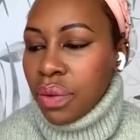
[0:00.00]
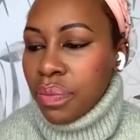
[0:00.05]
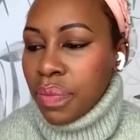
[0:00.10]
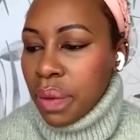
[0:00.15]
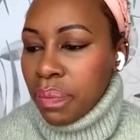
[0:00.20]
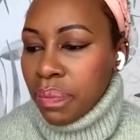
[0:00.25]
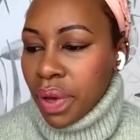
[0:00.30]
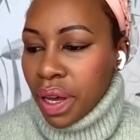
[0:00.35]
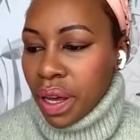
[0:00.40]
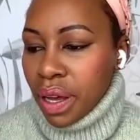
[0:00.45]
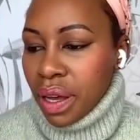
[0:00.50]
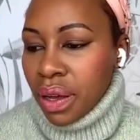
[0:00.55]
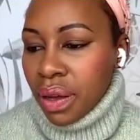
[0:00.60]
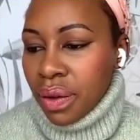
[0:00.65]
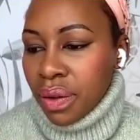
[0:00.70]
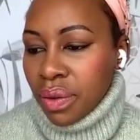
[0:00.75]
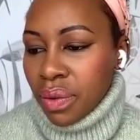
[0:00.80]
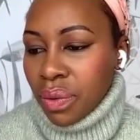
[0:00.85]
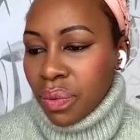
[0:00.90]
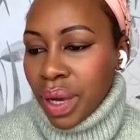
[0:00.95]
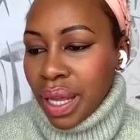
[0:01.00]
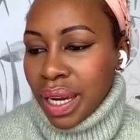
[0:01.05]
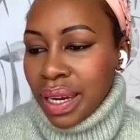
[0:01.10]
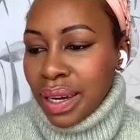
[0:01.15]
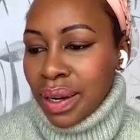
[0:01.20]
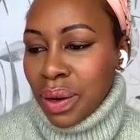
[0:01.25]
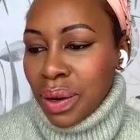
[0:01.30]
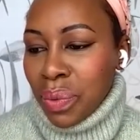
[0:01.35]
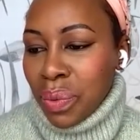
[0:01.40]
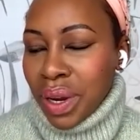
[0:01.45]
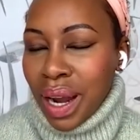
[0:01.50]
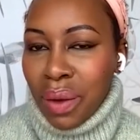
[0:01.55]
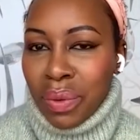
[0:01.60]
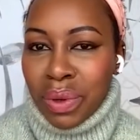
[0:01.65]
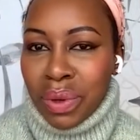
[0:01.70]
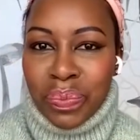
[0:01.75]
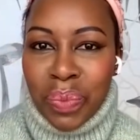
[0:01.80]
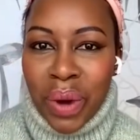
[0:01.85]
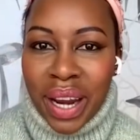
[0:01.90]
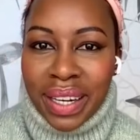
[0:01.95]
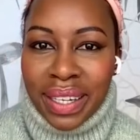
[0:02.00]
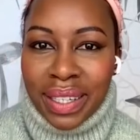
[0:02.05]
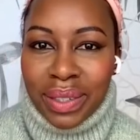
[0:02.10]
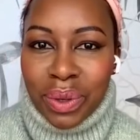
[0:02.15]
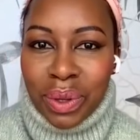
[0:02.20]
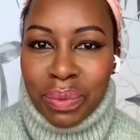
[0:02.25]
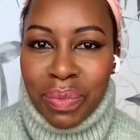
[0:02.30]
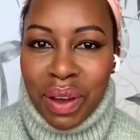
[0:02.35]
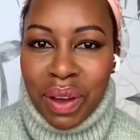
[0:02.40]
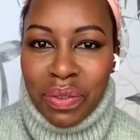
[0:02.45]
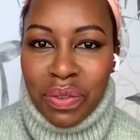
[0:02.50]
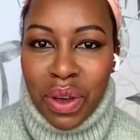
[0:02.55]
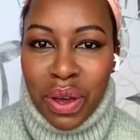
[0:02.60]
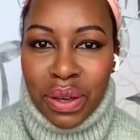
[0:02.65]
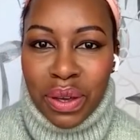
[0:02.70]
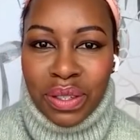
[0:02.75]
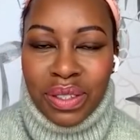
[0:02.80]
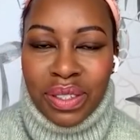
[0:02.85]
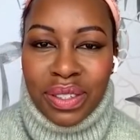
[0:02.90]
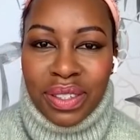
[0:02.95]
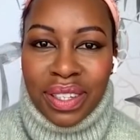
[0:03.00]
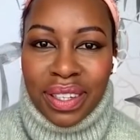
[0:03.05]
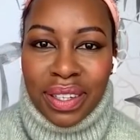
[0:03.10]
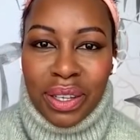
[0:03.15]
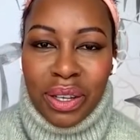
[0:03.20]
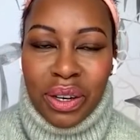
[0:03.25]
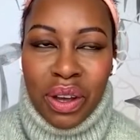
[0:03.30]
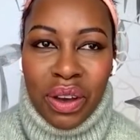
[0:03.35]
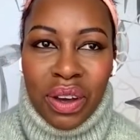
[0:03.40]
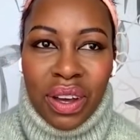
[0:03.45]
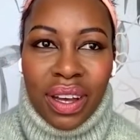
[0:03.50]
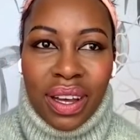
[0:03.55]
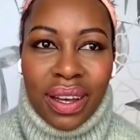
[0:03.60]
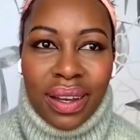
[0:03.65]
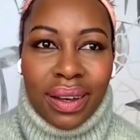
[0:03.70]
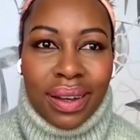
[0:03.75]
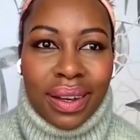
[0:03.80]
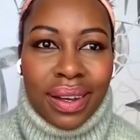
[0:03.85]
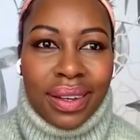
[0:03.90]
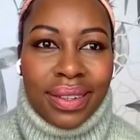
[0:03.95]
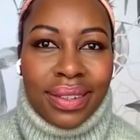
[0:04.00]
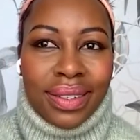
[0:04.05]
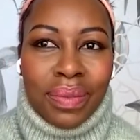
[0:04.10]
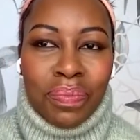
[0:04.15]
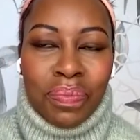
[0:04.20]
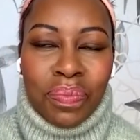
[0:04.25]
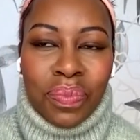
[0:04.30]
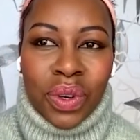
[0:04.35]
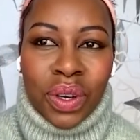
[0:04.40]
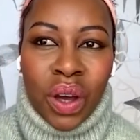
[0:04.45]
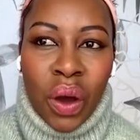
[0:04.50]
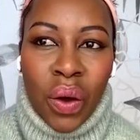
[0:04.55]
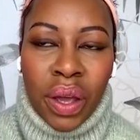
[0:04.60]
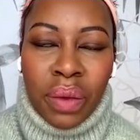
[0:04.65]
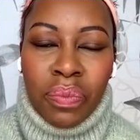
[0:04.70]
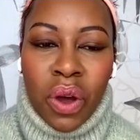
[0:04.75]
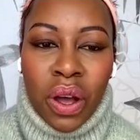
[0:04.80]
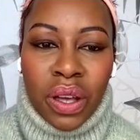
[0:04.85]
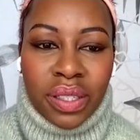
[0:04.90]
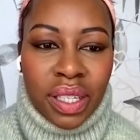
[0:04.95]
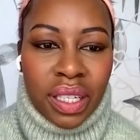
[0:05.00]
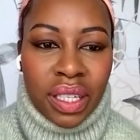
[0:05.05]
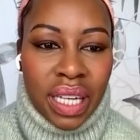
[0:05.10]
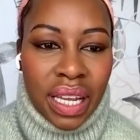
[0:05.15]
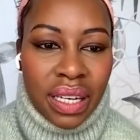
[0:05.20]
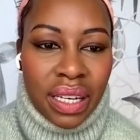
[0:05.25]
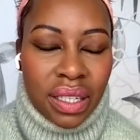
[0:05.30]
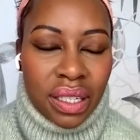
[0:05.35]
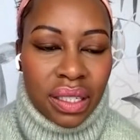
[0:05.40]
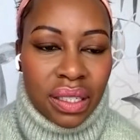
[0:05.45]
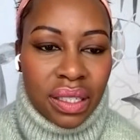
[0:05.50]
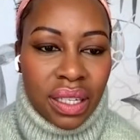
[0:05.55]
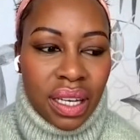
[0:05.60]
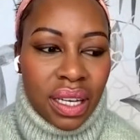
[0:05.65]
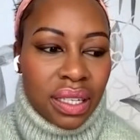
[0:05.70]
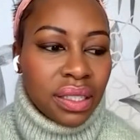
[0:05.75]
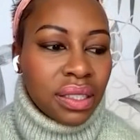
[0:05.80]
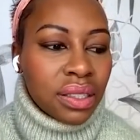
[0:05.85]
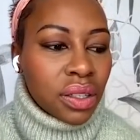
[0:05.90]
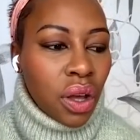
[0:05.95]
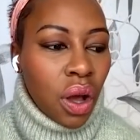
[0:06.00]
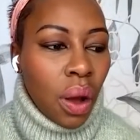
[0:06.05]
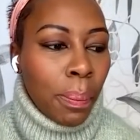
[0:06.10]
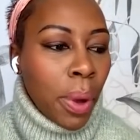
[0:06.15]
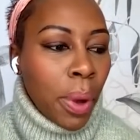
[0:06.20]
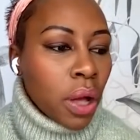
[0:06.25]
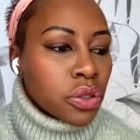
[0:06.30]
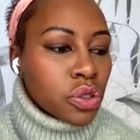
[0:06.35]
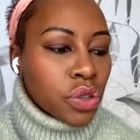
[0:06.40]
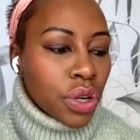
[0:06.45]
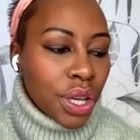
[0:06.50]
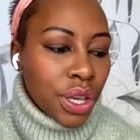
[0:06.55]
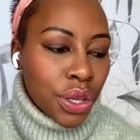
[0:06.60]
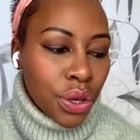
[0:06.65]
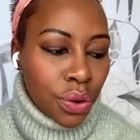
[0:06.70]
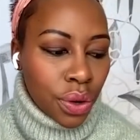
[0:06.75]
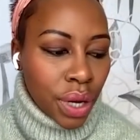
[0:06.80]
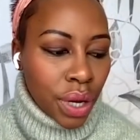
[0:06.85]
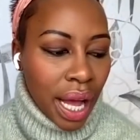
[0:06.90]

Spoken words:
remember when I was pregnant with my first, going past the dentist is compulsory. You